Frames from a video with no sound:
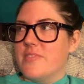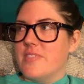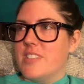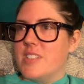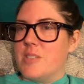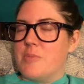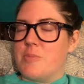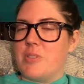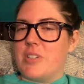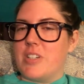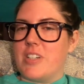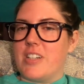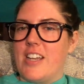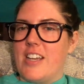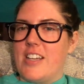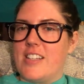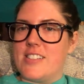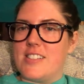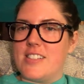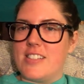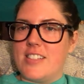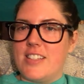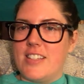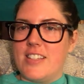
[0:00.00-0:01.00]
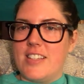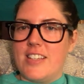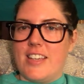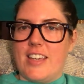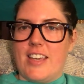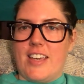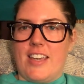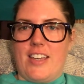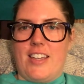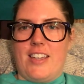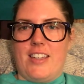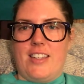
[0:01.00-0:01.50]
to put it nicely
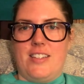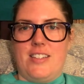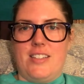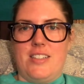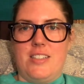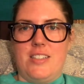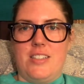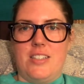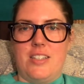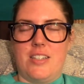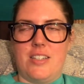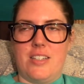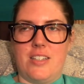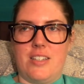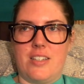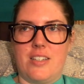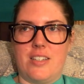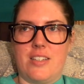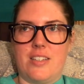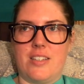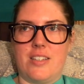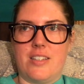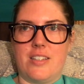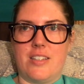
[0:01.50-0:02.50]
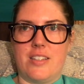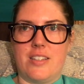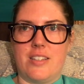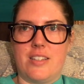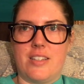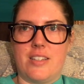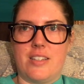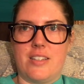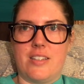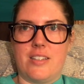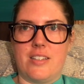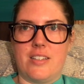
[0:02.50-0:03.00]
and
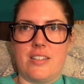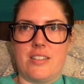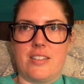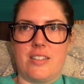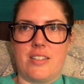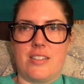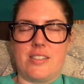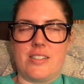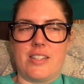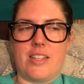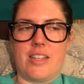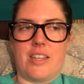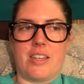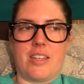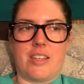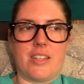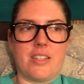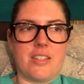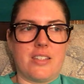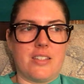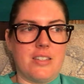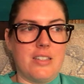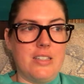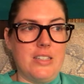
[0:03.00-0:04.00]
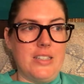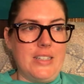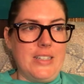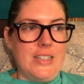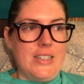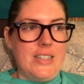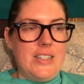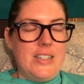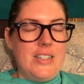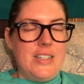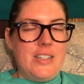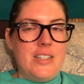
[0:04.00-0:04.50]
that's like
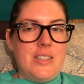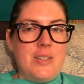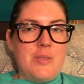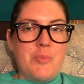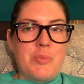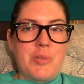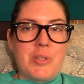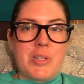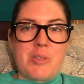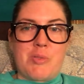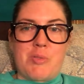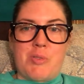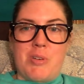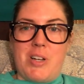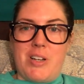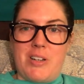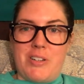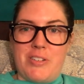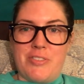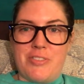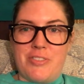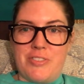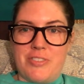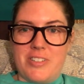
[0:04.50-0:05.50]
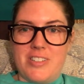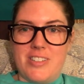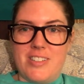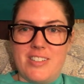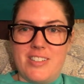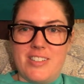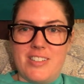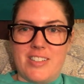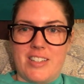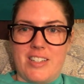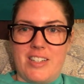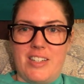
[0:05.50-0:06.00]
pretty rough,
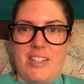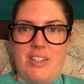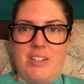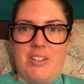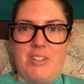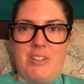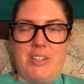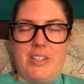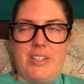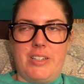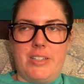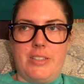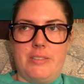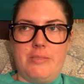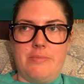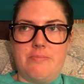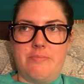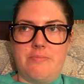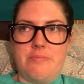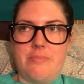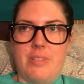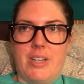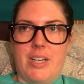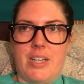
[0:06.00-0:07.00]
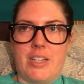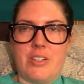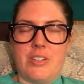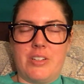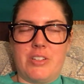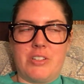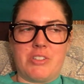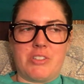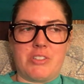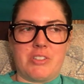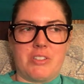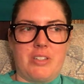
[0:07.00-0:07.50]
you know. Um I don't
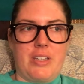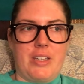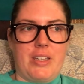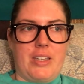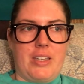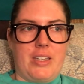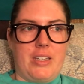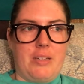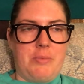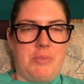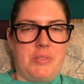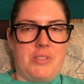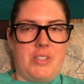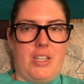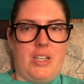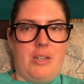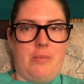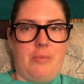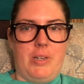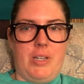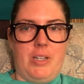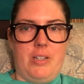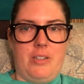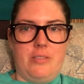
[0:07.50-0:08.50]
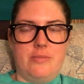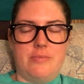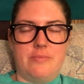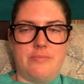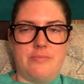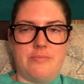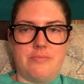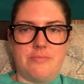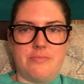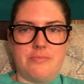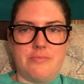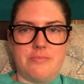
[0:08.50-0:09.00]
usually like get upset about
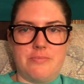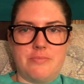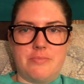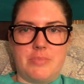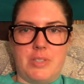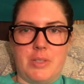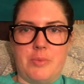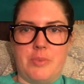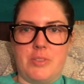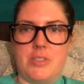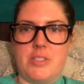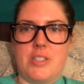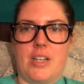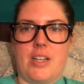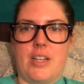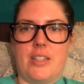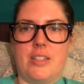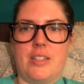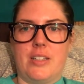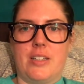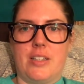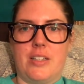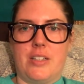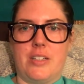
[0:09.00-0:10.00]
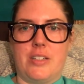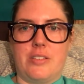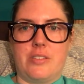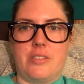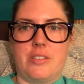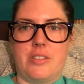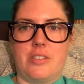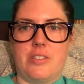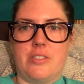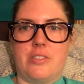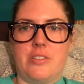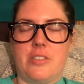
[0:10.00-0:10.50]
people dying that I don't
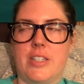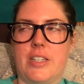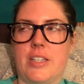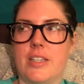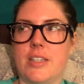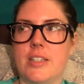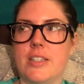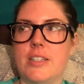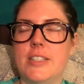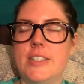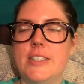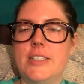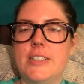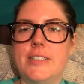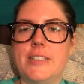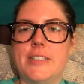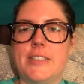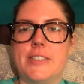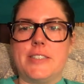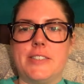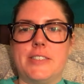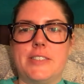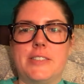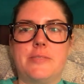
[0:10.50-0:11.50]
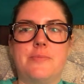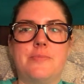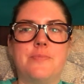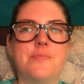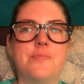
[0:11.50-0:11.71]
know like um